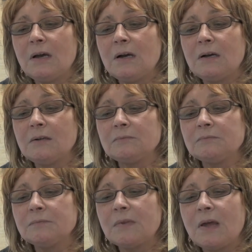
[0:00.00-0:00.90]

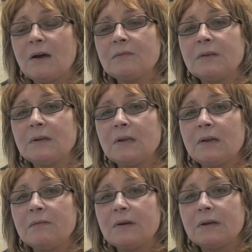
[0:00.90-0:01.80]
after
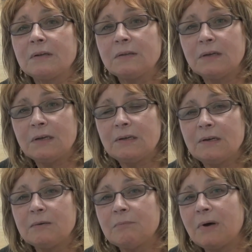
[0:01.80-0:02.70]
they were
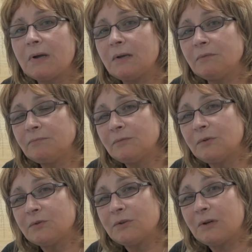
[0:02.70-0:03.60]
treated by
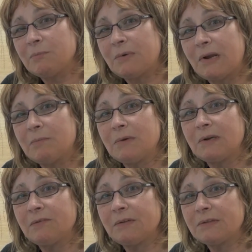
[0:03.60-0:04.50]
usually
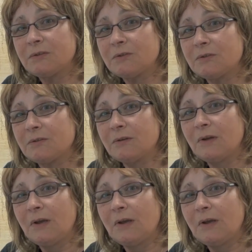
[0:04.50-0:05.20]
primary physician,